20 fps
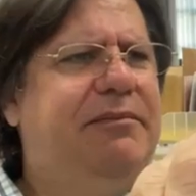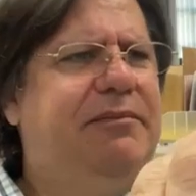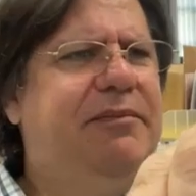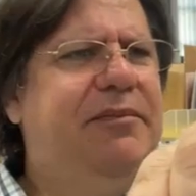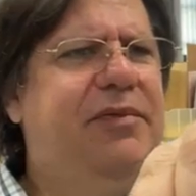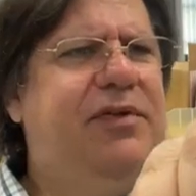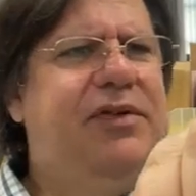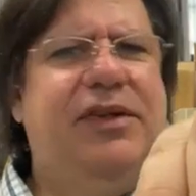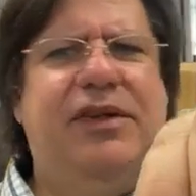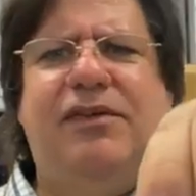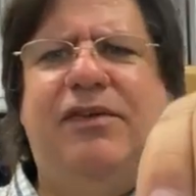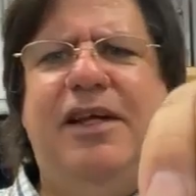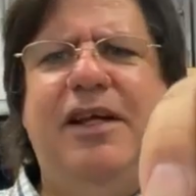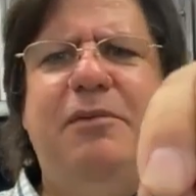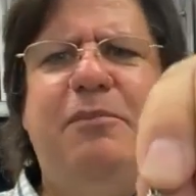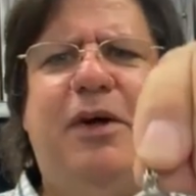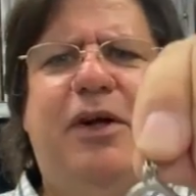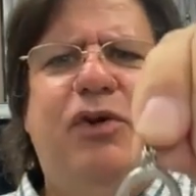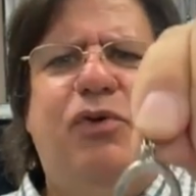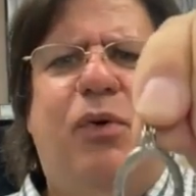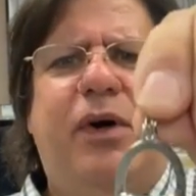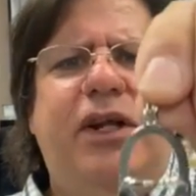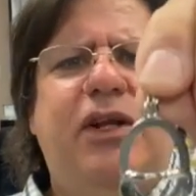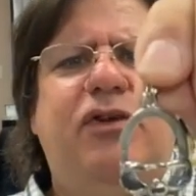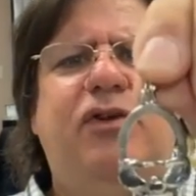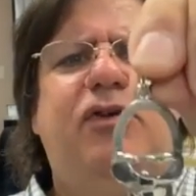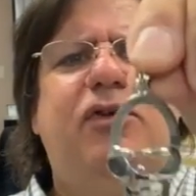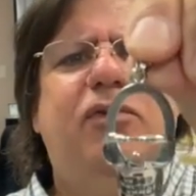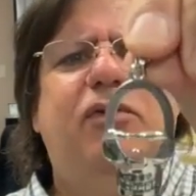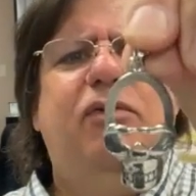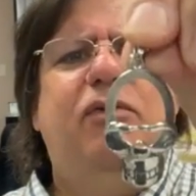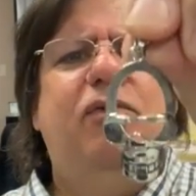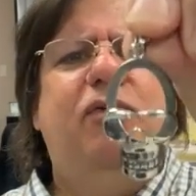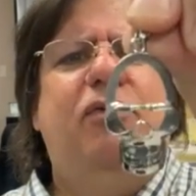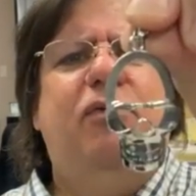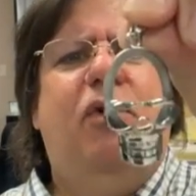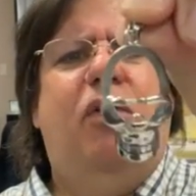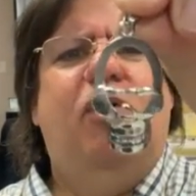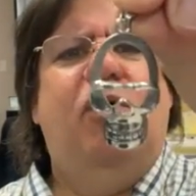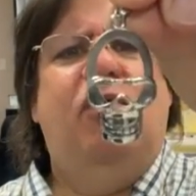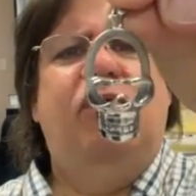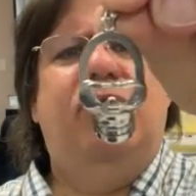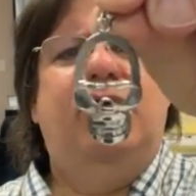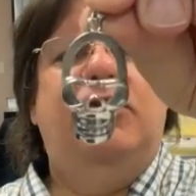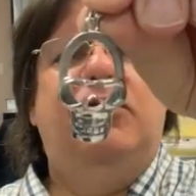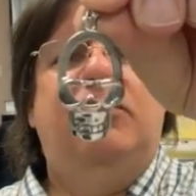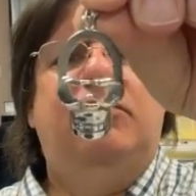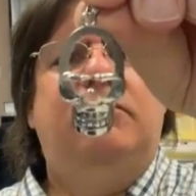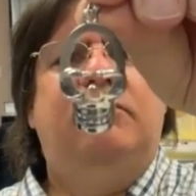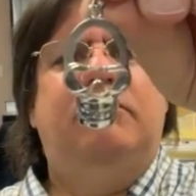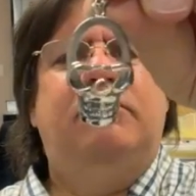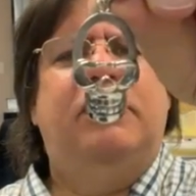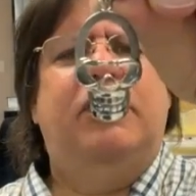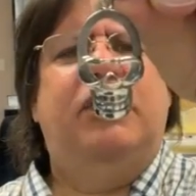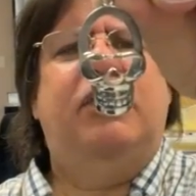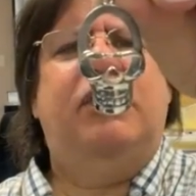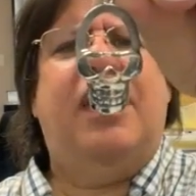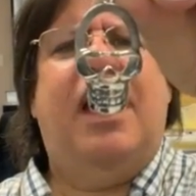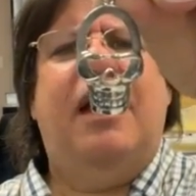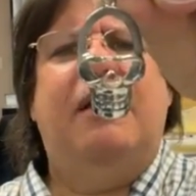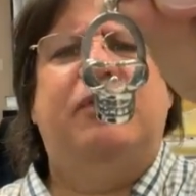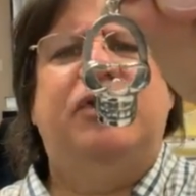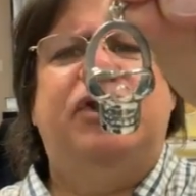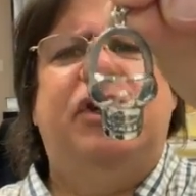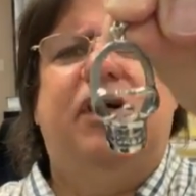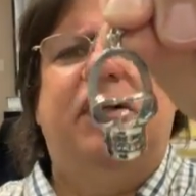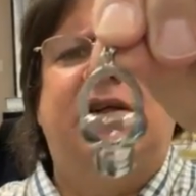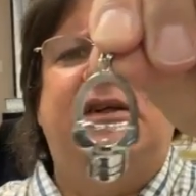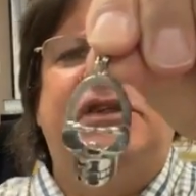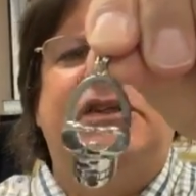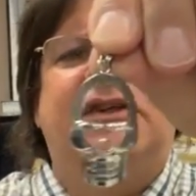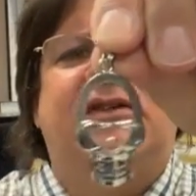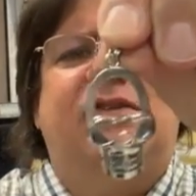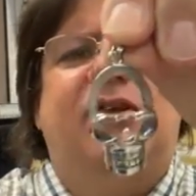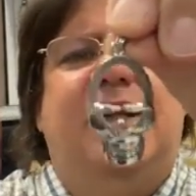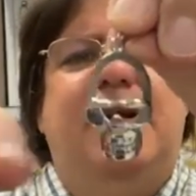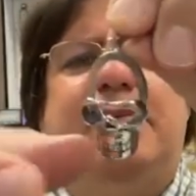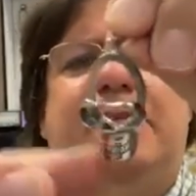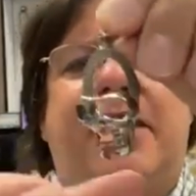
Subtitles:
16x22 oval, you know, cabochon. You just slip